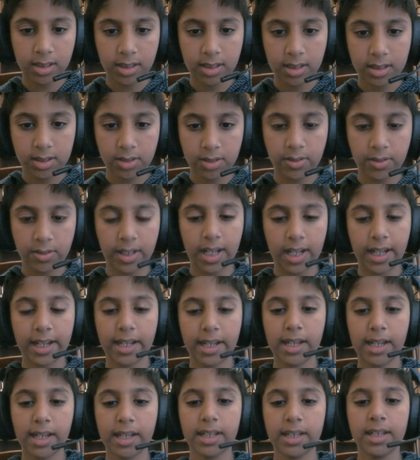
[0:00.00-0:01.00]
So yeah,
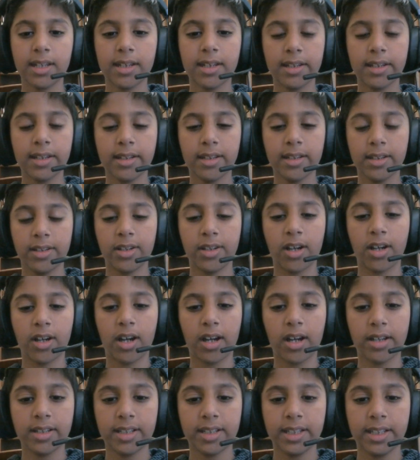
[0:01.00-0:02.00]
a
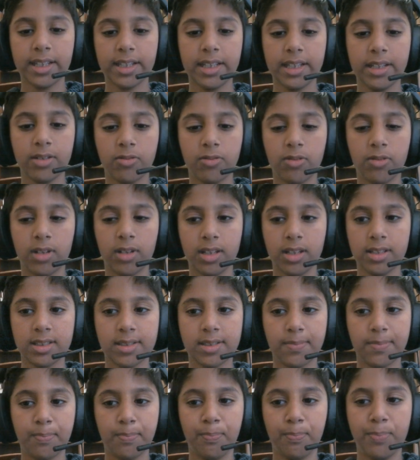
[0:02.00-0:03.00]
dot
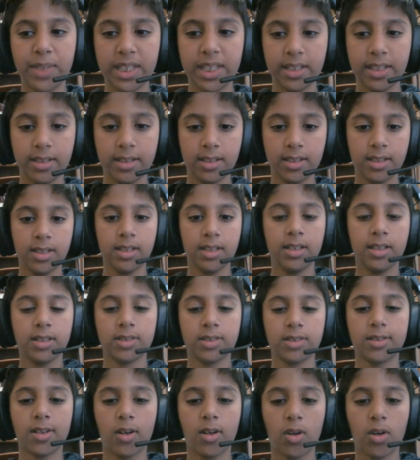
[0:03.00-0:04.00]
equals b.
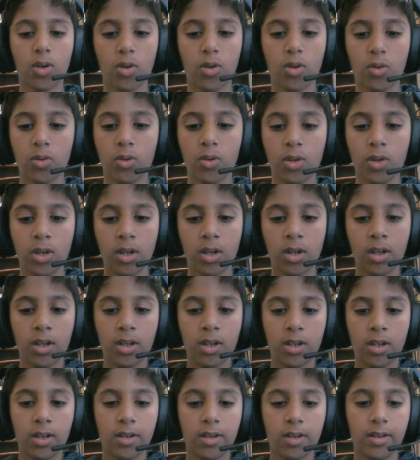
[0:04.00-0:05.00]
So
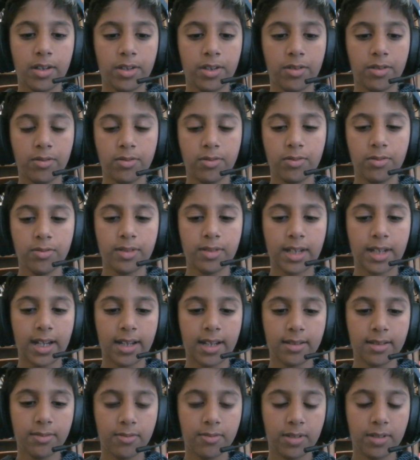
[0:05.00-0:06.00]
when you do
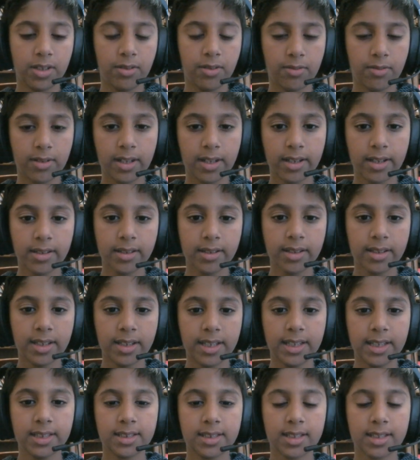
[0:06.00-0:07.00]
that, when you run,
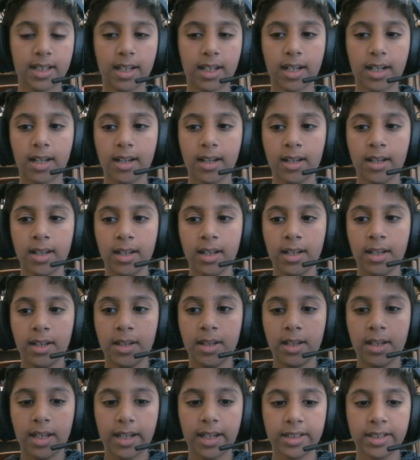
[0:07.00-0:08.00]
it's gonna
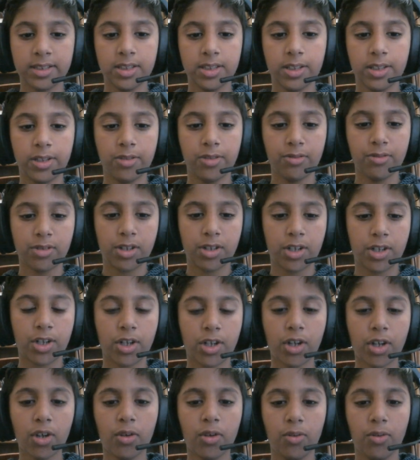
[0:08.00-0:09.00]
execute
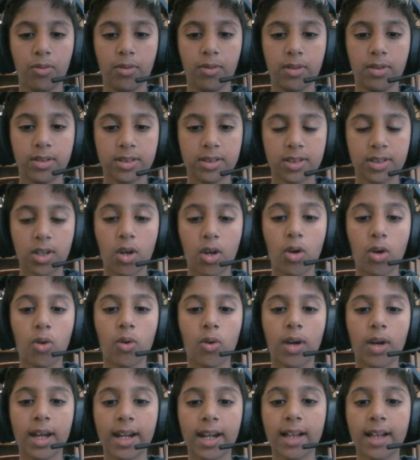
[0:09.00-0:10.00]
true.
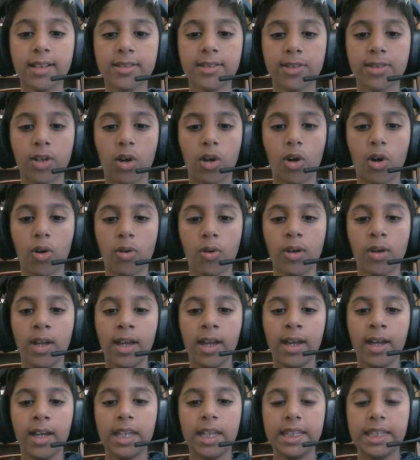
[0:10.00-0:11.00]
So, and also
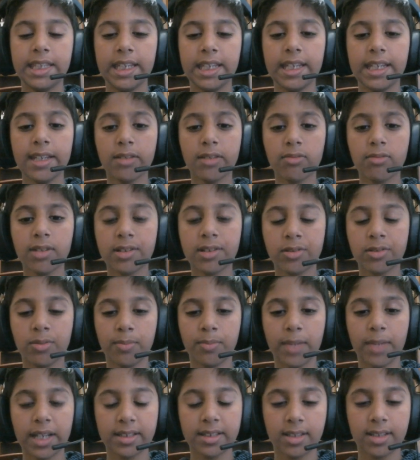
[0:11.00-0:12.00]
the equal to
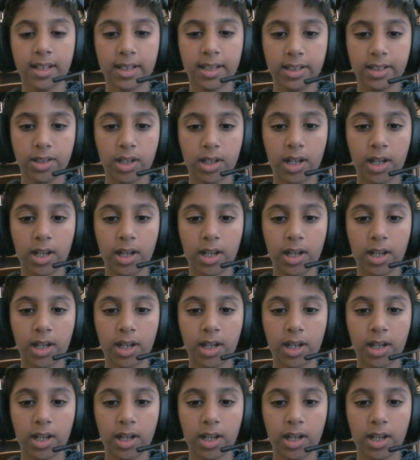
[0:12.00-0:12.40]
method,